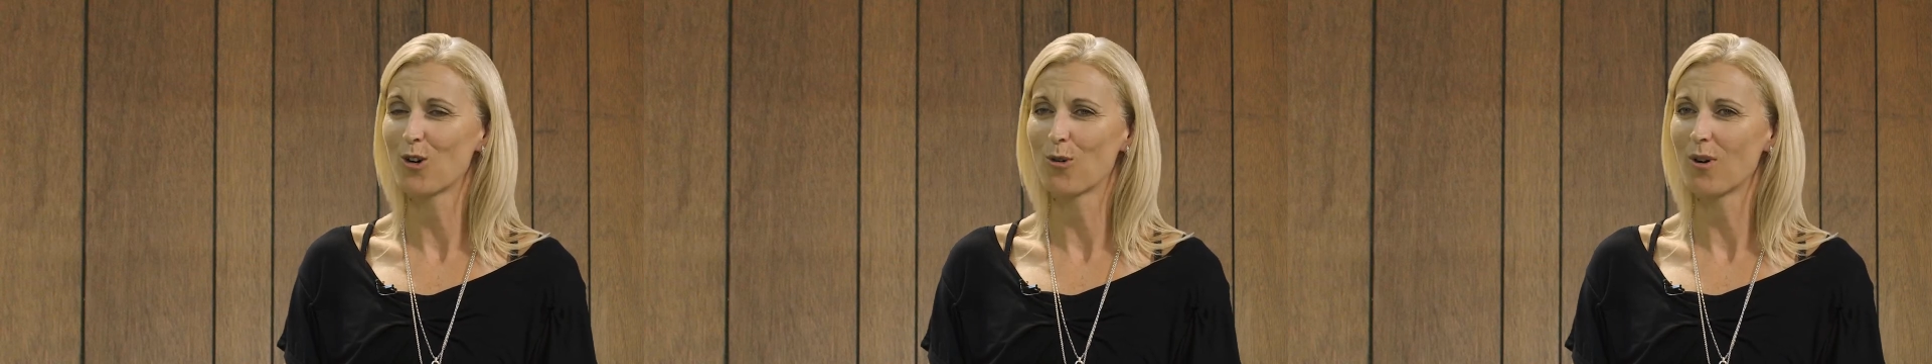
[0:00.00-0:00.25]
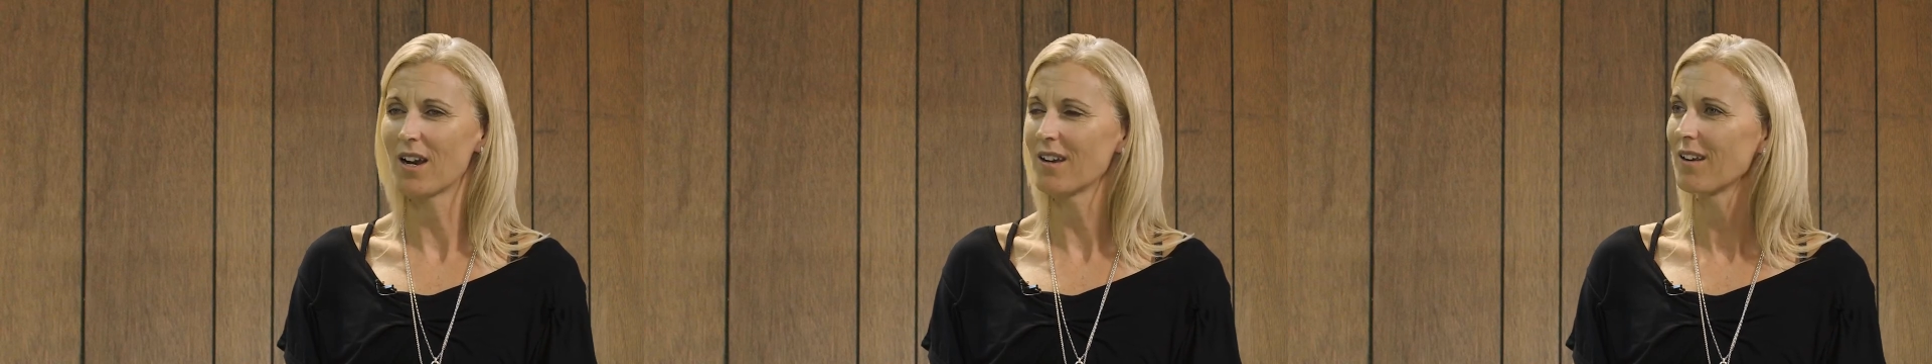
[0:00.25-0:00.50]

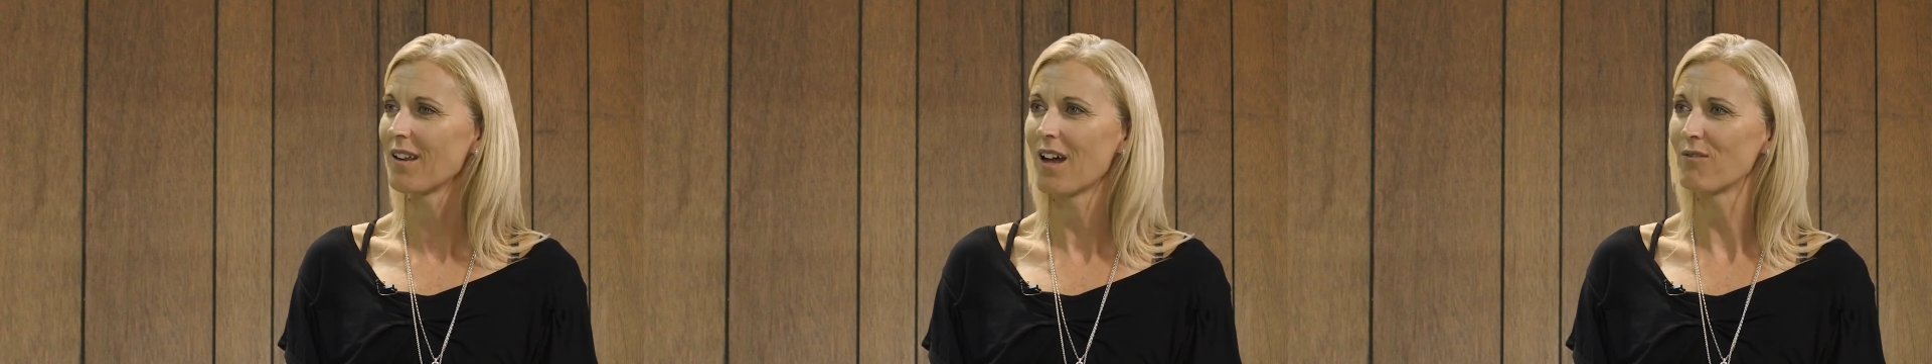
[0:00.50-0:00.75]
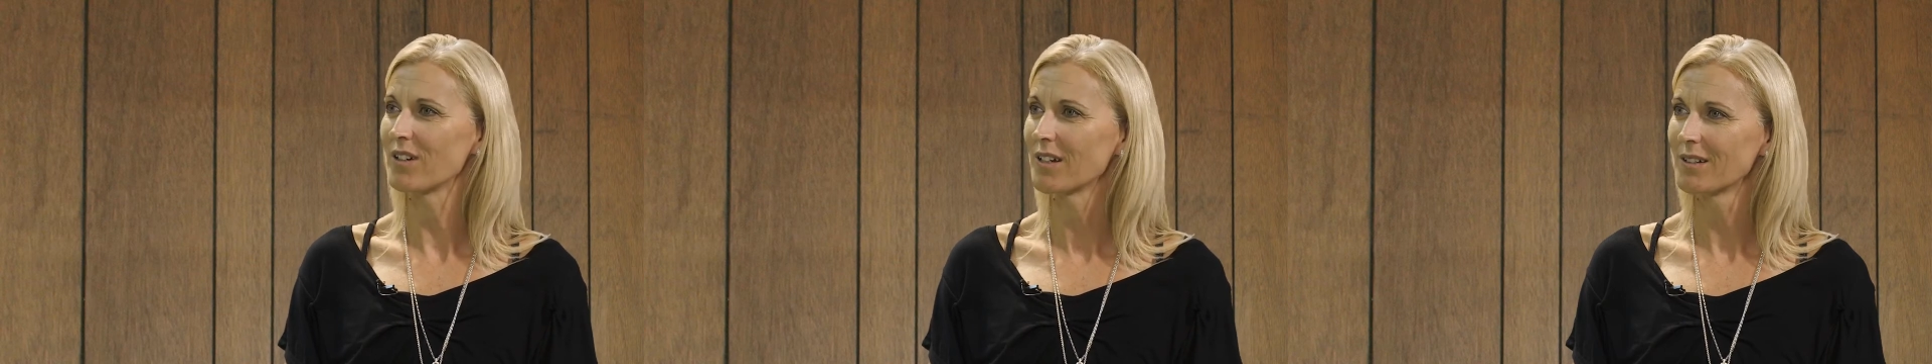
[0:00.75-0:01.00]
great
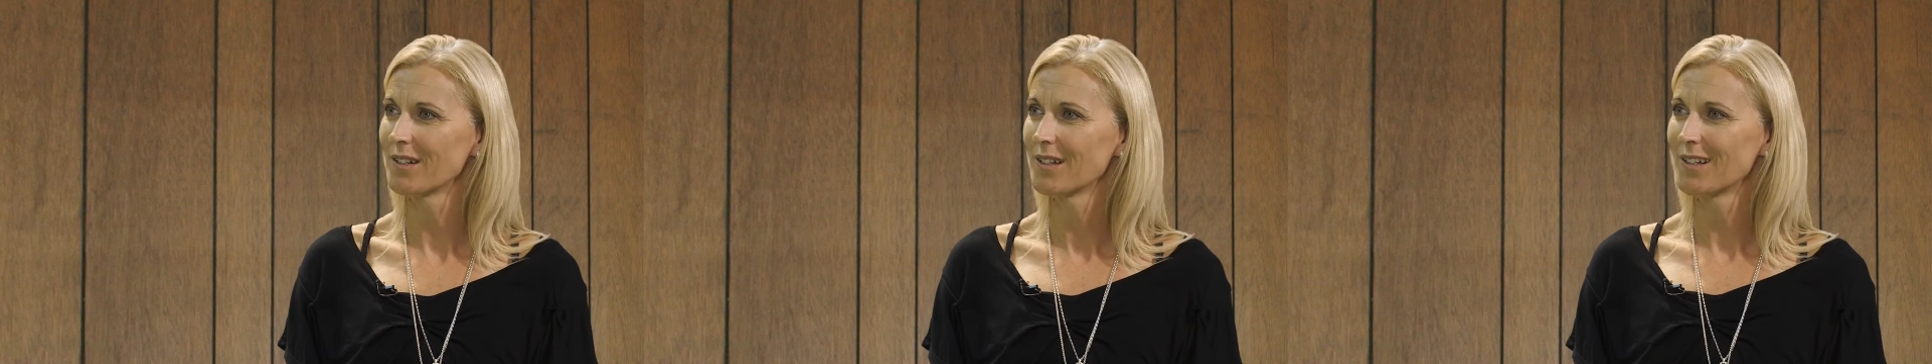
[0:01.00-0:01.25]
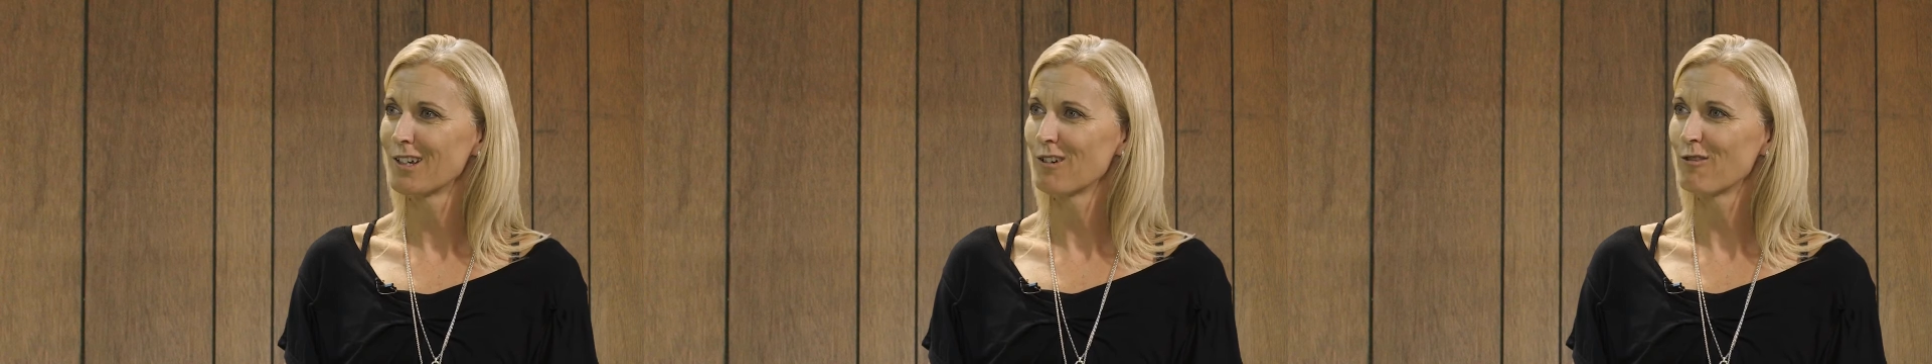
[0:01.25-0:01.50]
loving
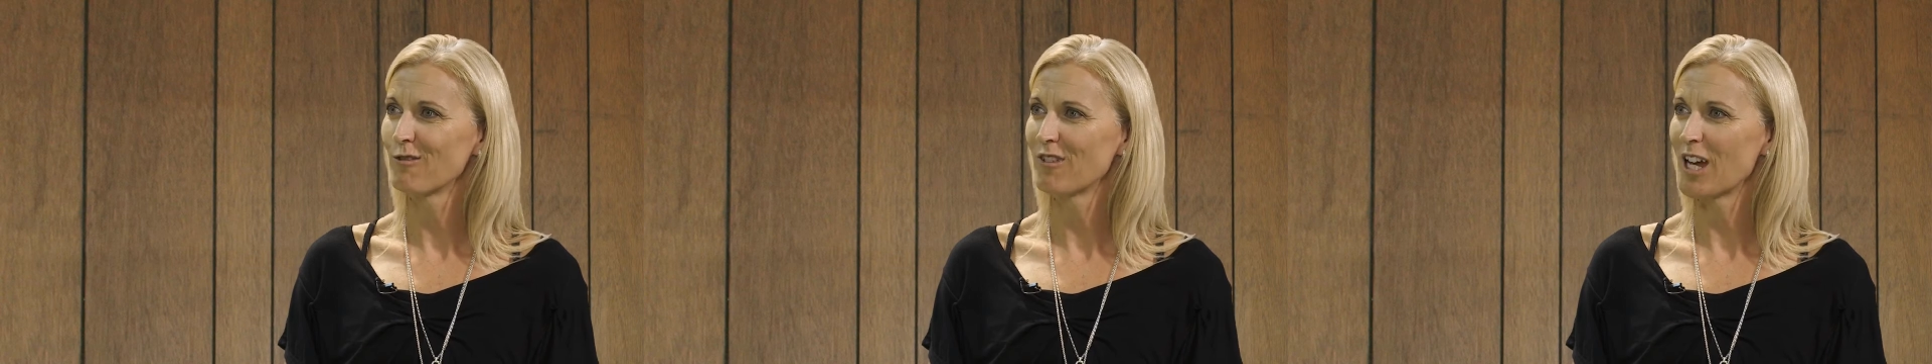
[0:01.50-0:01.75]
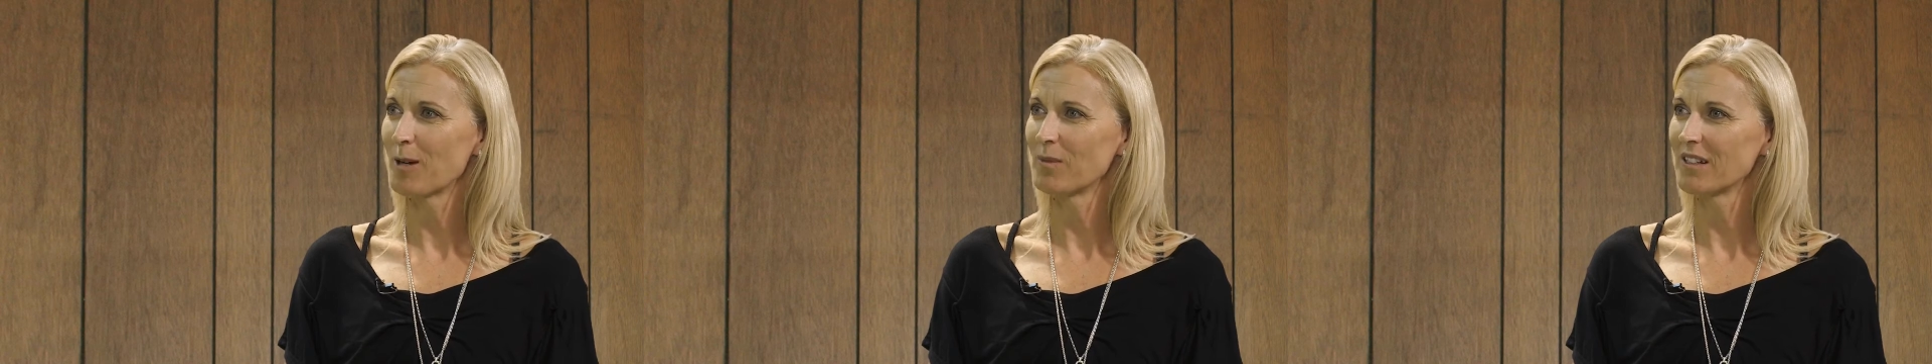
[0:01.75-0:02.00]

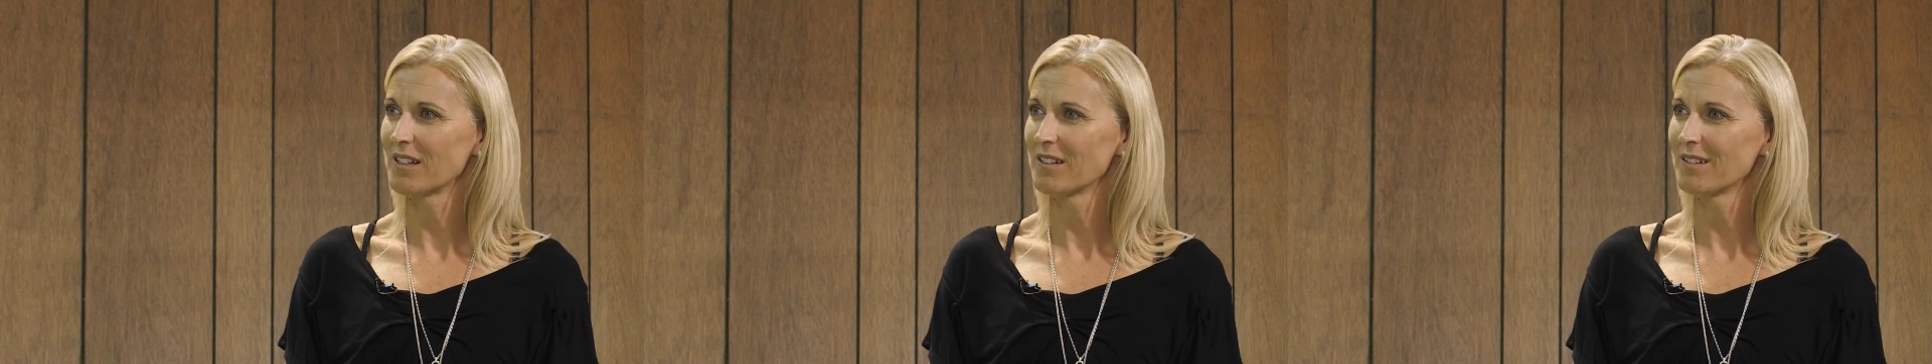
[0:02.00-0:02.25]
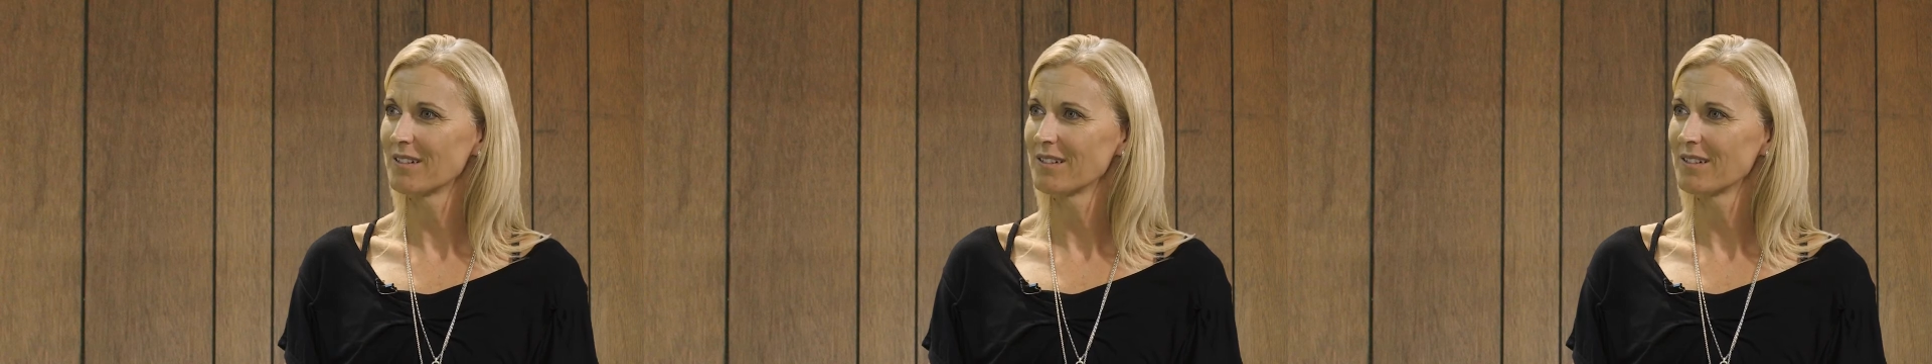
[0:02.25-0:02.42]
family.